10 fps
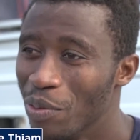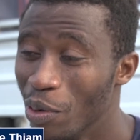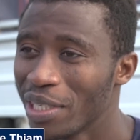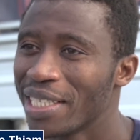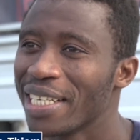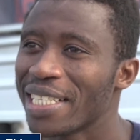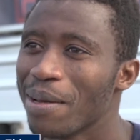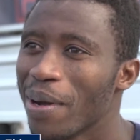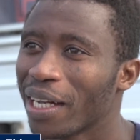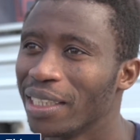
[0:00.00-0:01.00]
We was in the
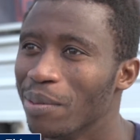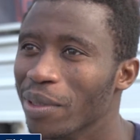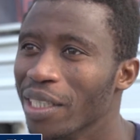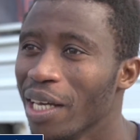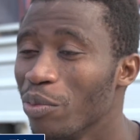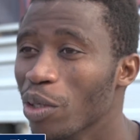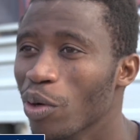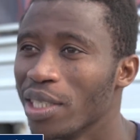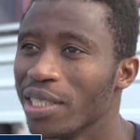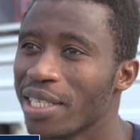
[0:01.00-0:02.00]
same academy, he
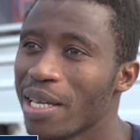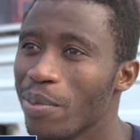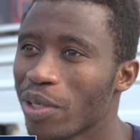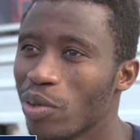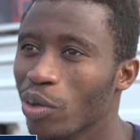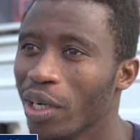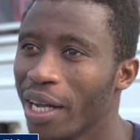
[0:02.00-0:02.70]
was in the same school.